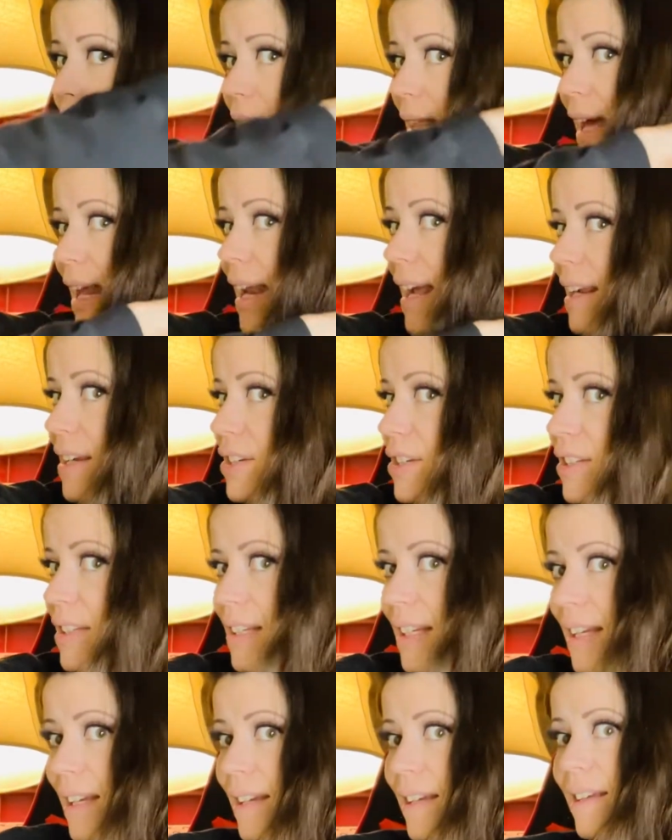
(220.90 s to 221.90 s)
that
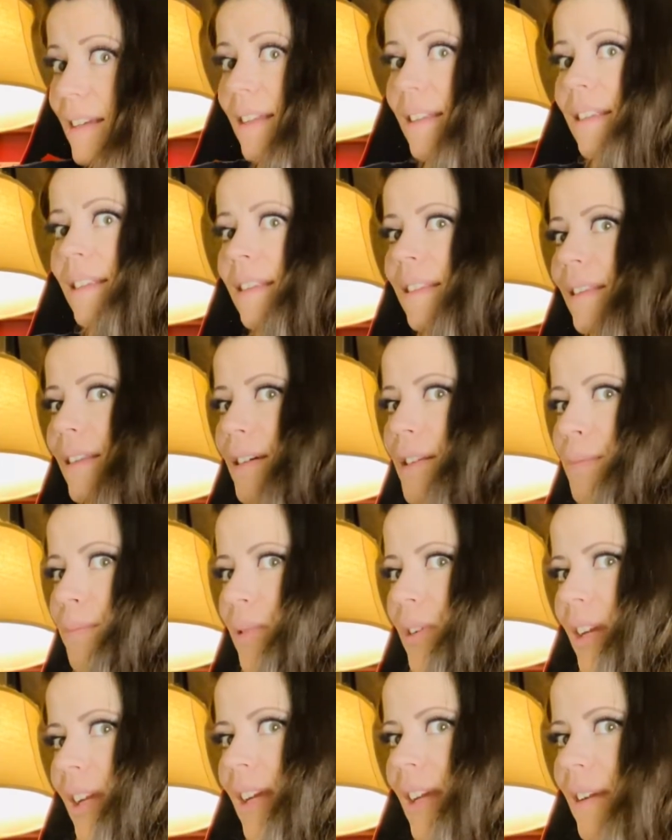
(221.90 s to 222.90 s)
actually looks
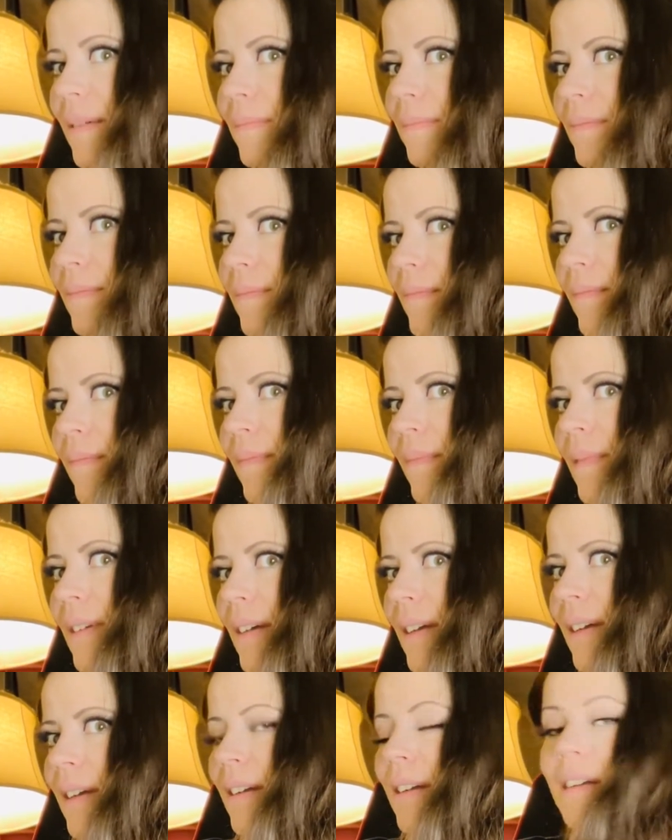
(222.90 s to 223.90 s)
pretty.
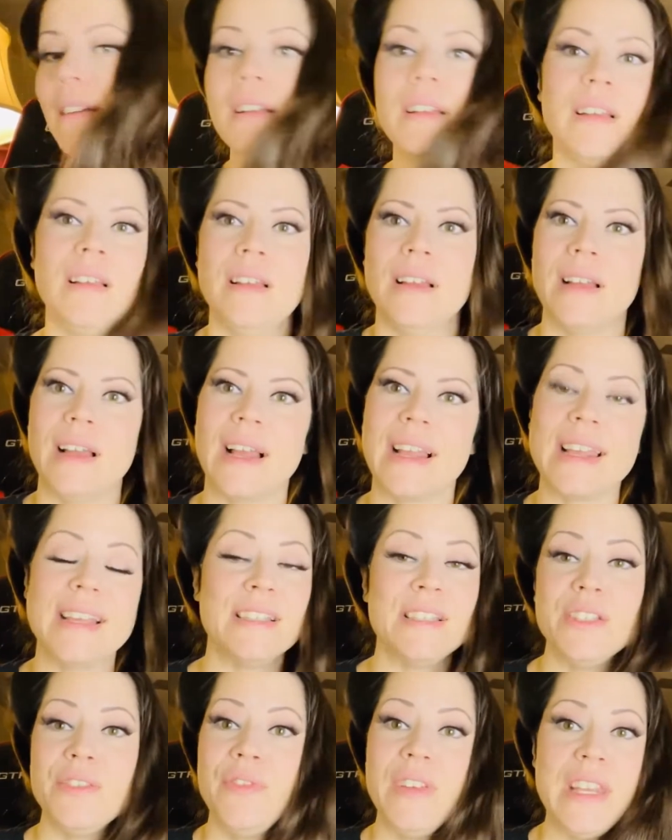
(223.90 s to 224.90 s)
I guess
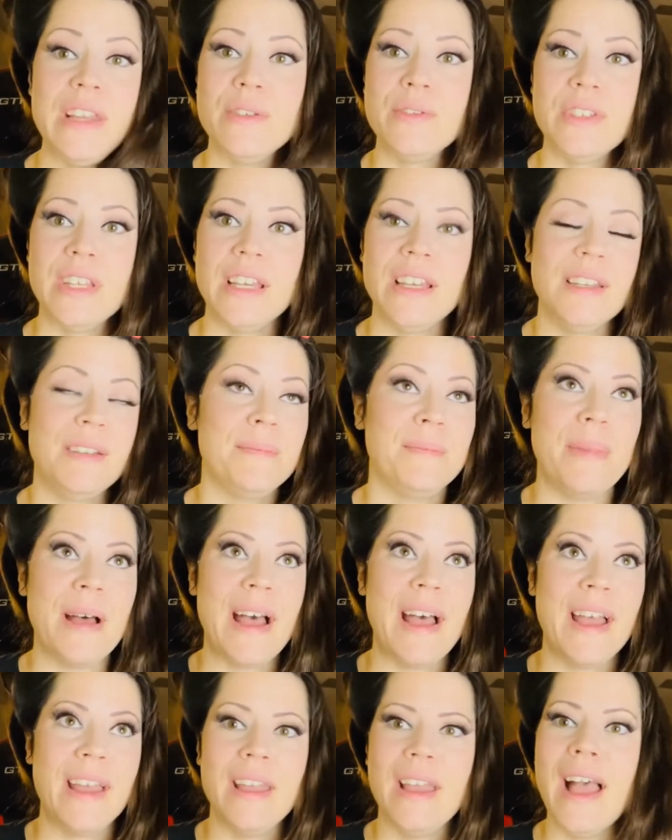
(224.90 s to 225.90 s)
this video's done.
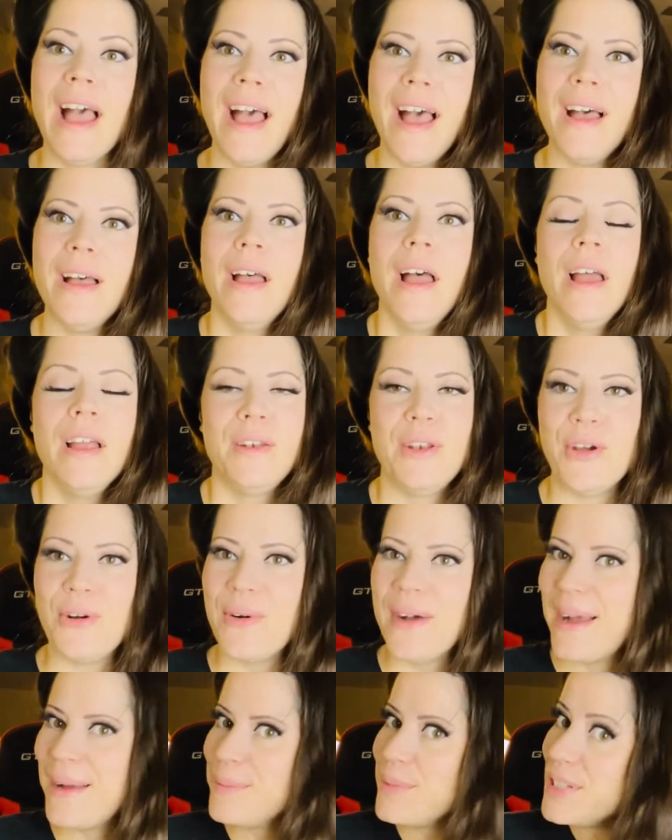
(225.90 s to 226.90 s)
Bye. No,
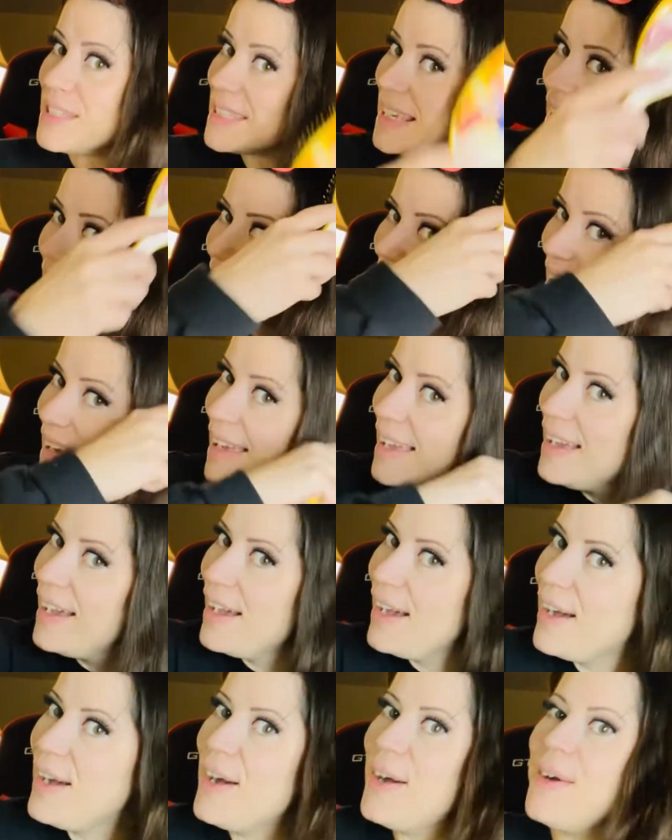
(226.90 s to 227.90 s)
I'm just kidding.
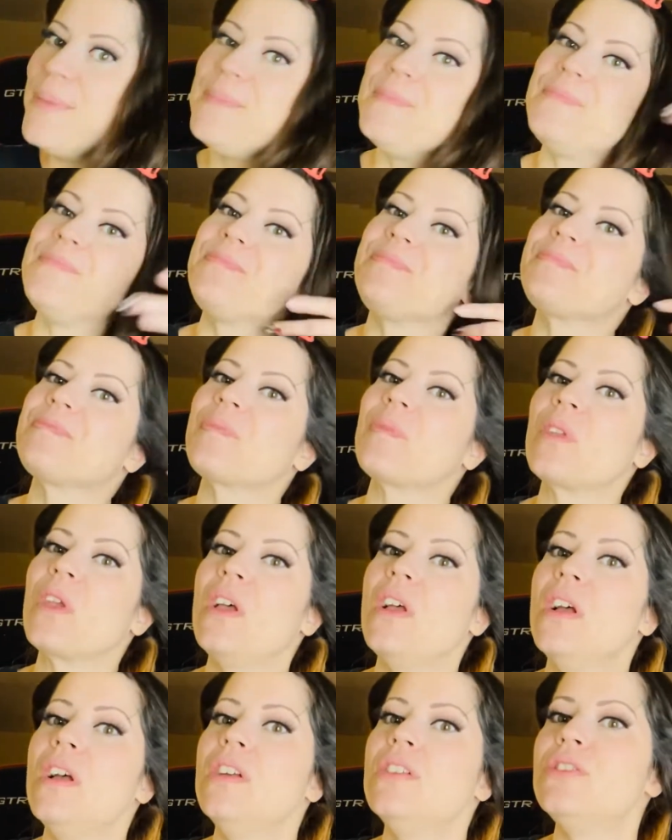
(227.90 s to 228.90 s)
So
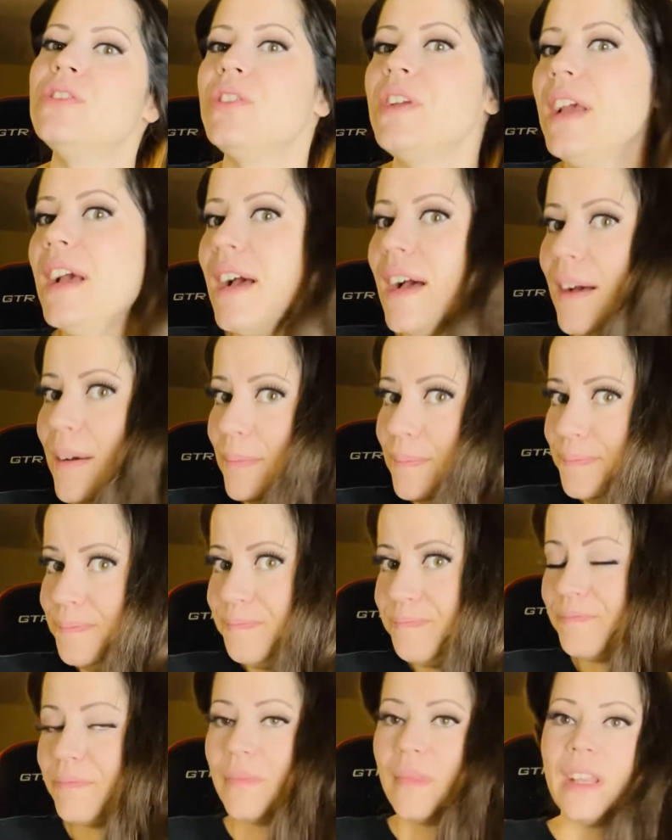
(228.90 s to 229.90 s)
yeah.
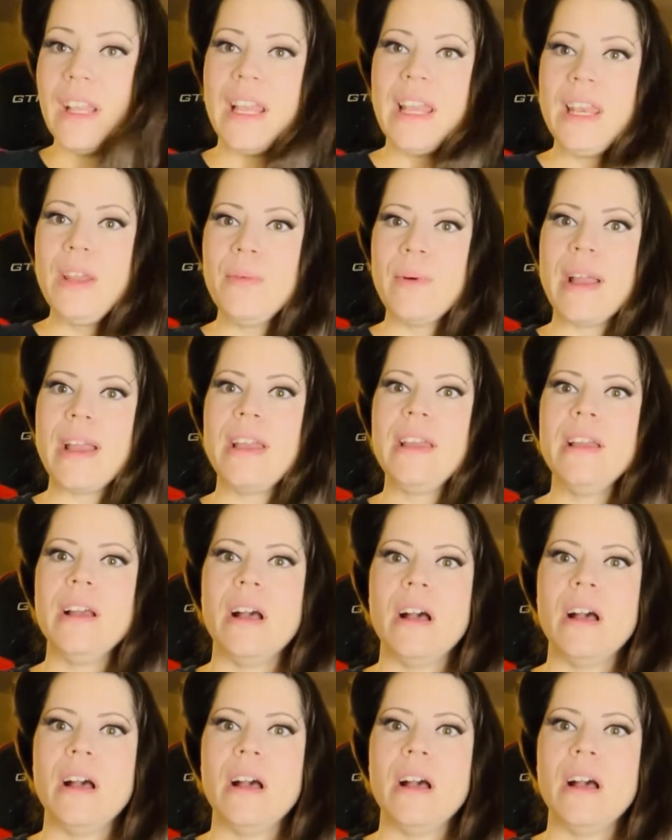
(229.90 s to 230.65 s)
Anyway,